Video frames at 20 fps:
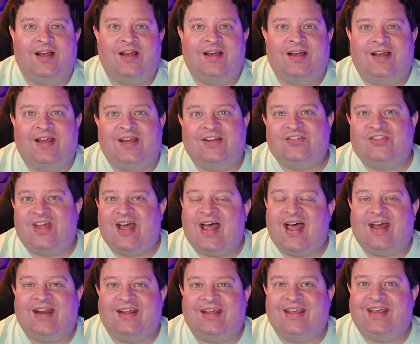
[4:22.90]
is
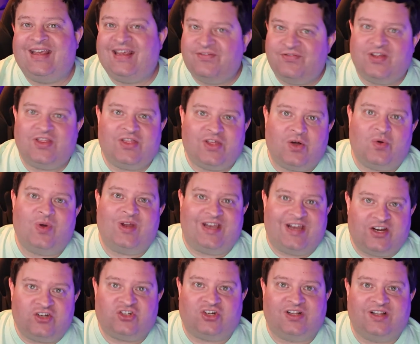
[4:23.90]
that even though
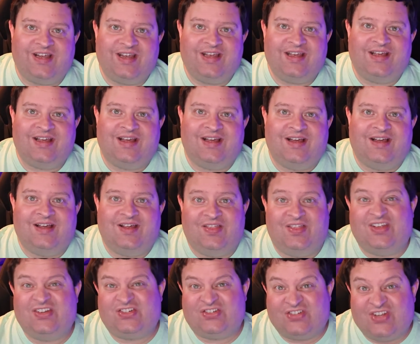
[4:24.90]
initially
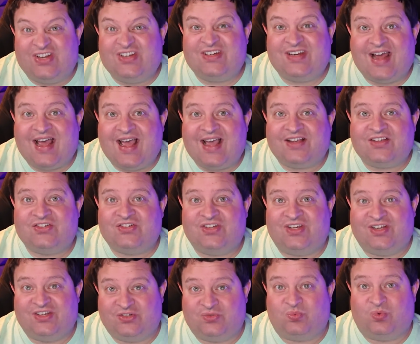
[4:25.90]
the syntax
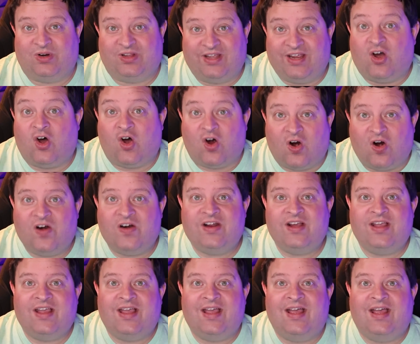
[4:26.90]
is really
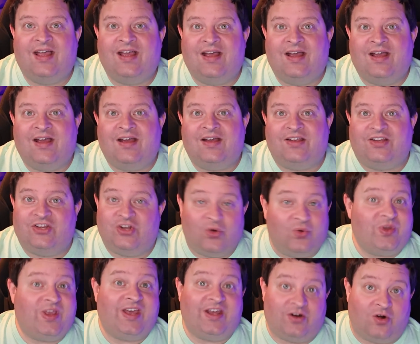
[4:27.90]
hard,
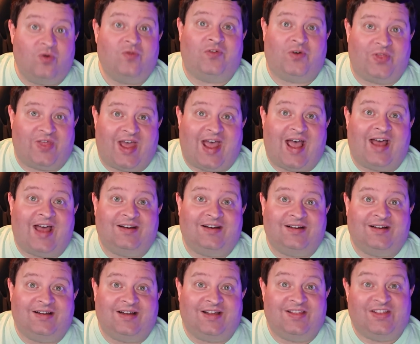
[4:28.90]
you'll get over that
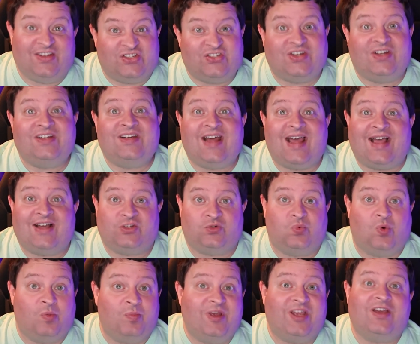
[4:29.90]
and the
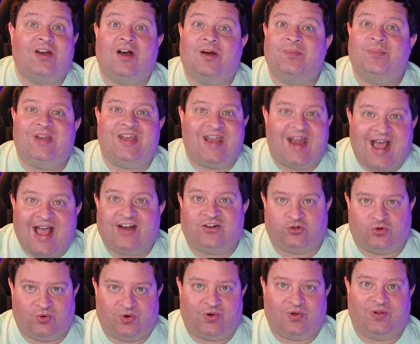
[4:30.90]
syntax will become
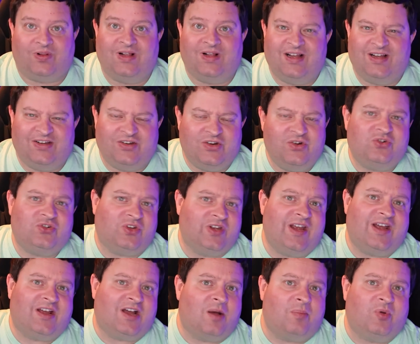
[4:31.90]
natural,
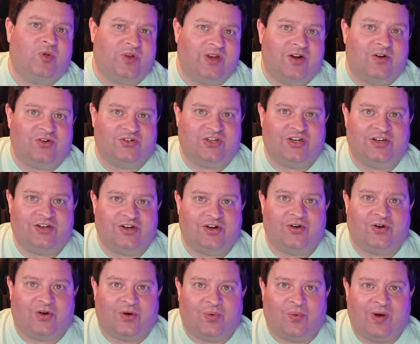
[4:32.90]
usually a couple years into
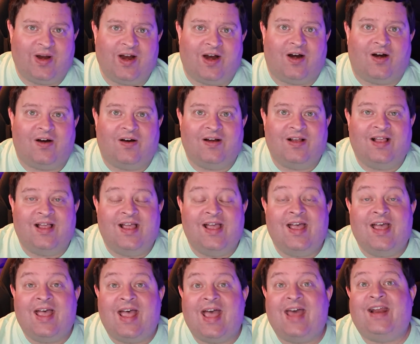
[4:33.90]
your career.
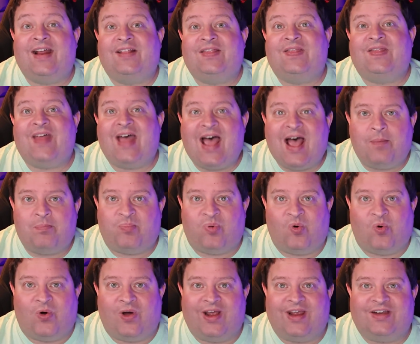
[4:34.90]
And at that
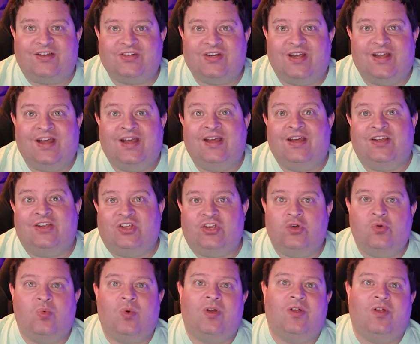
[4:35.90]
point, you will